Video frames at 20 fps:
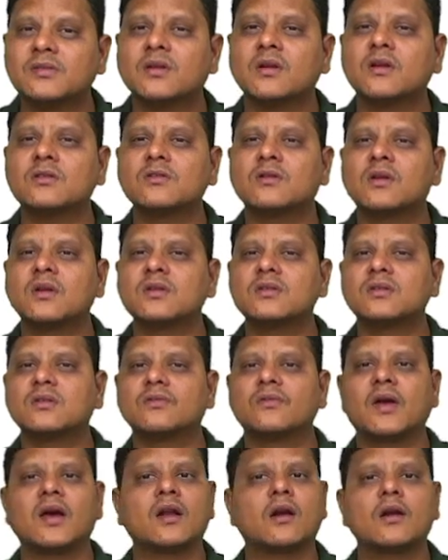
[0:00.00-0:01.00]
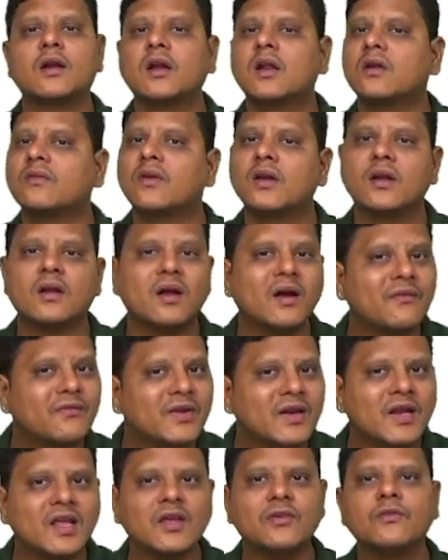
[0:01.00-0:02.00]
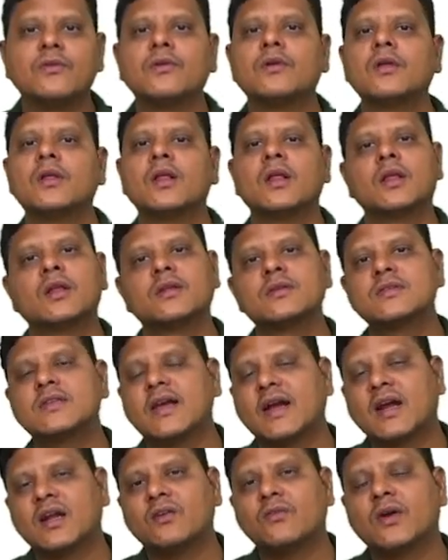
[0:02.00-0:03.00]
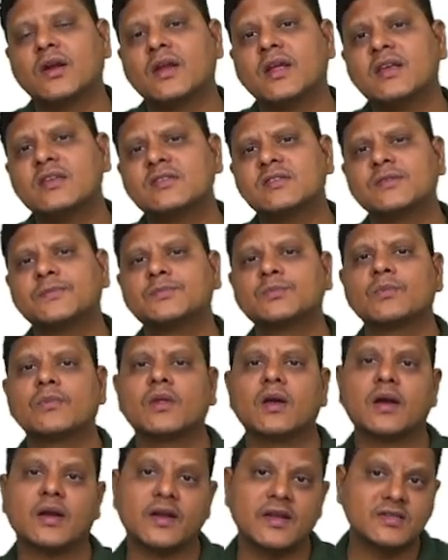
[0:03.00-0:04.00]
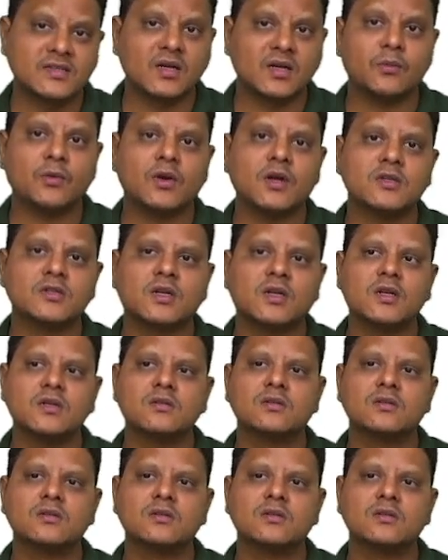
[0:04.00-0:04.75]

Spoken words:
assurance, where auditor will never give. Second one is reasonable assurance.